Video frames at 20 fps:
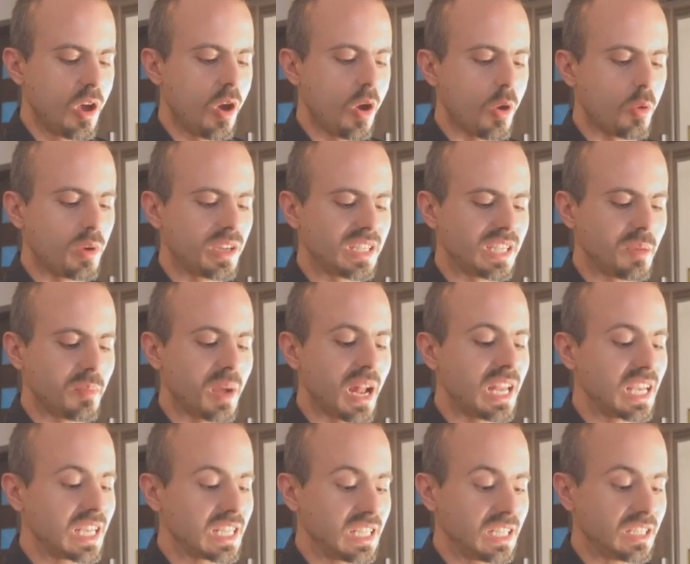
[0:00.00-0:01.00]
Or when a
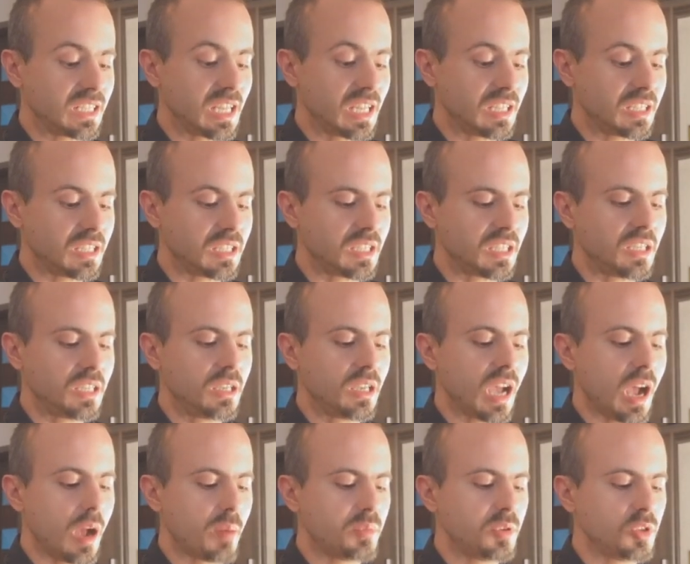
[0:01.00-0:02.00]
malignant entity
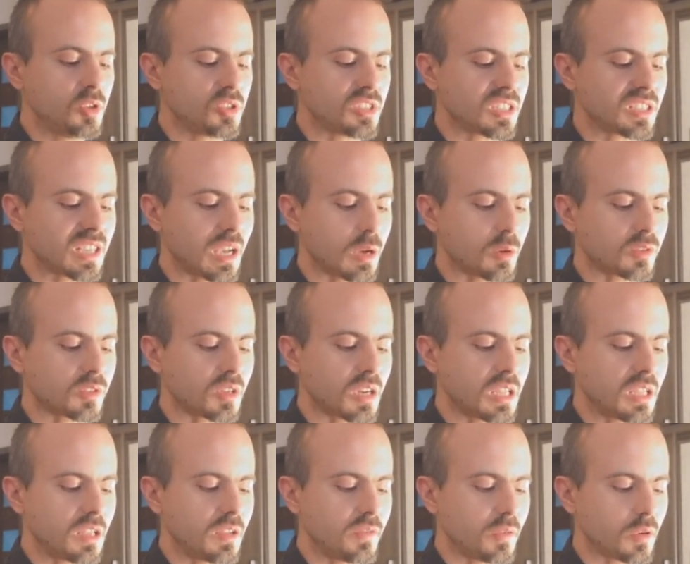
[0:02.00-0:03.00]
abuses our
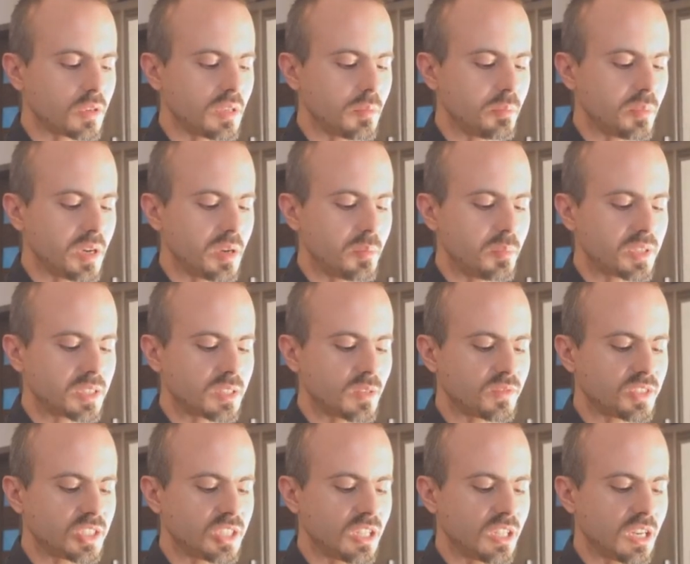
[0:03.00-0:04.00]
training for the purpose
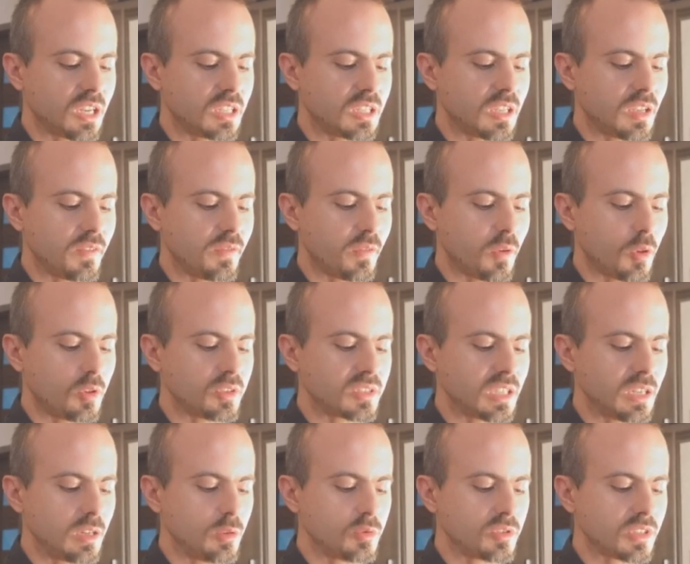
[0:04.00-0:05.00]
of generating
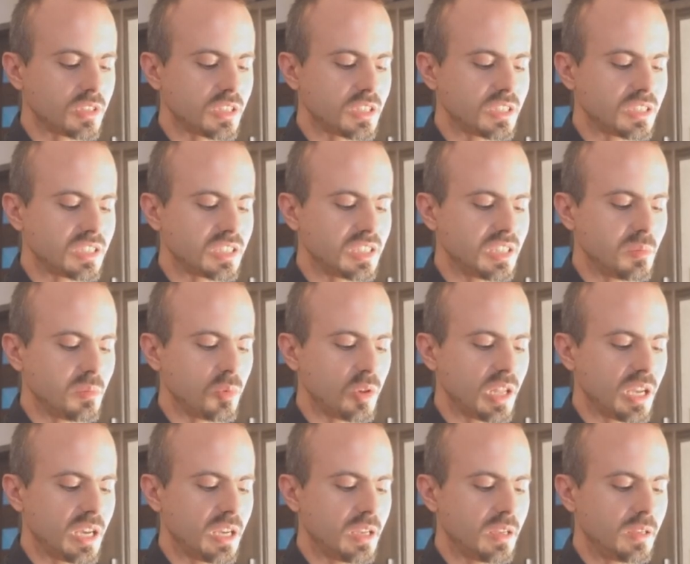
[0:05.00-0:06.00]
false illusory
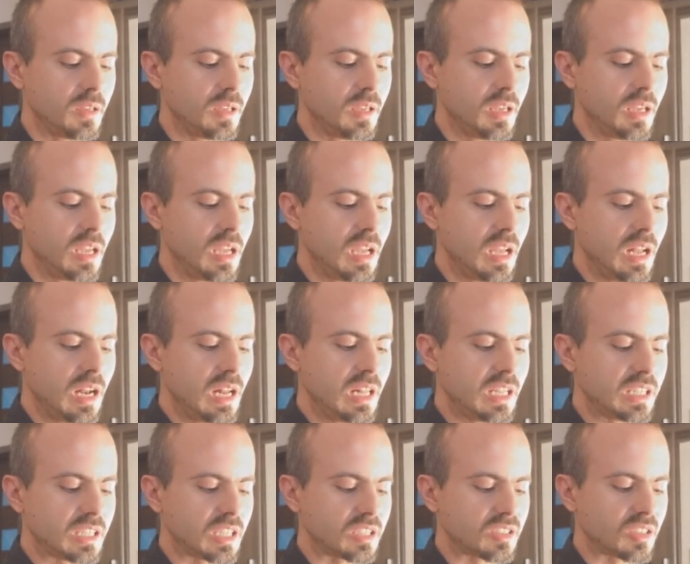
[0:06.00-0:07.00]
stimuli.
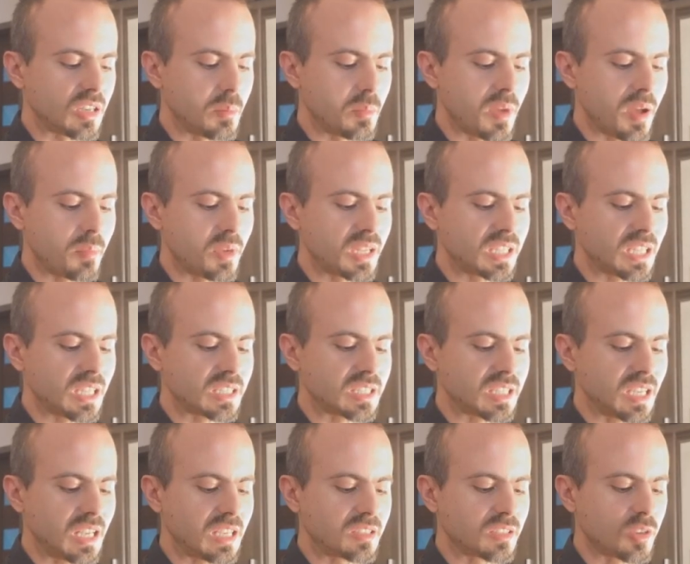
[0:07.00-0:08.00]
Let us remember that
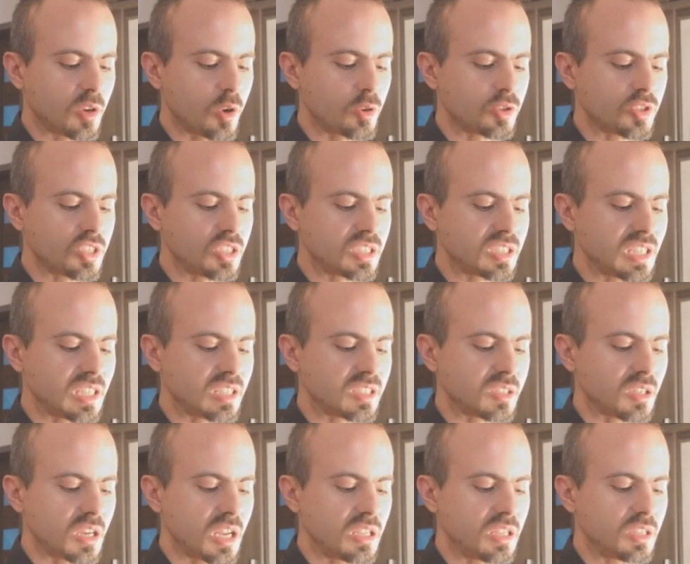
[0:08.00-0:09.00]
sense
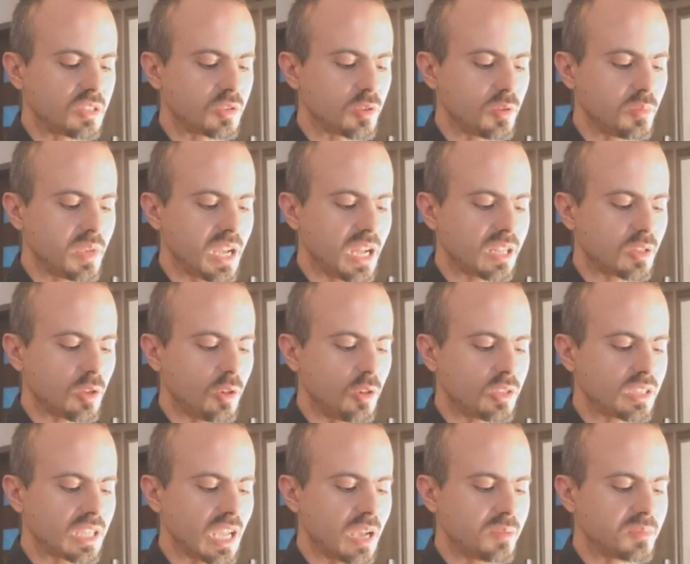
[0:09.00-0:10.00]
consciousness training should be at
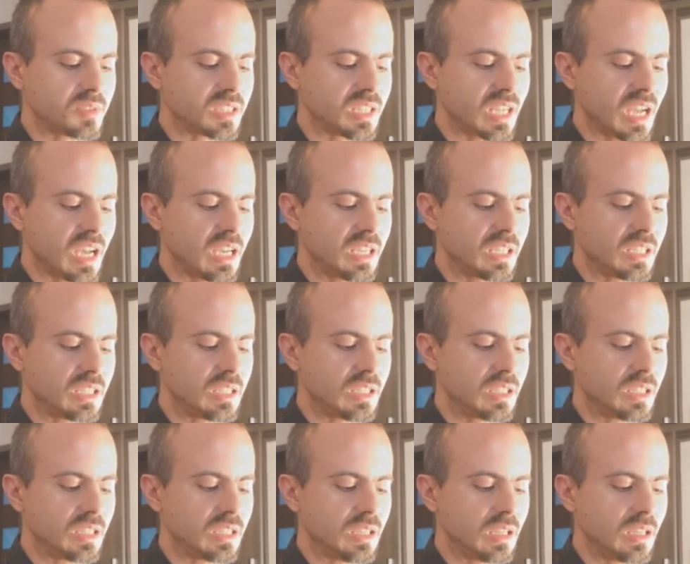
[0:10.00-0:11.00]
all times tied
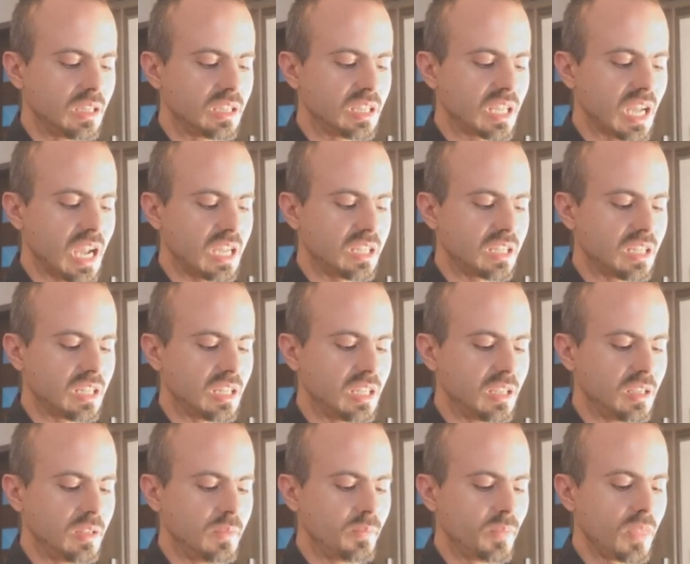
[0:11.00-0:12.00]
tightly
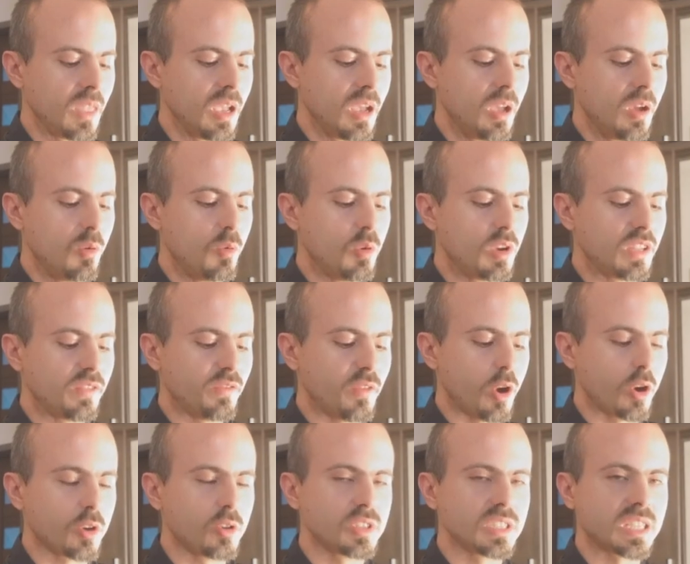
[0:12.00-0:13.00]
with
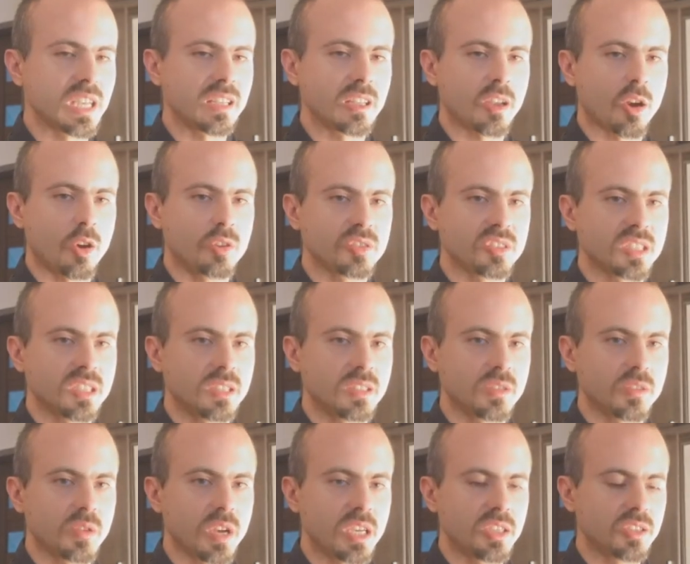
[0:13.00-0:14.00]
focus and
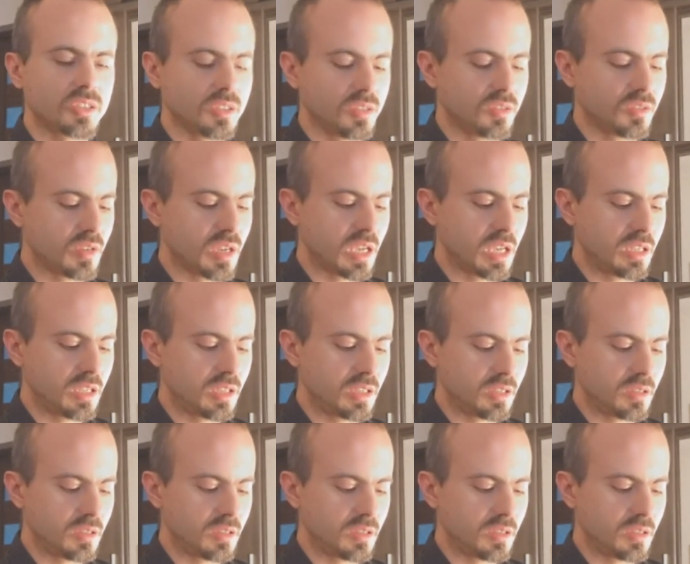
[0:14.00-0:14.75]
concentration training.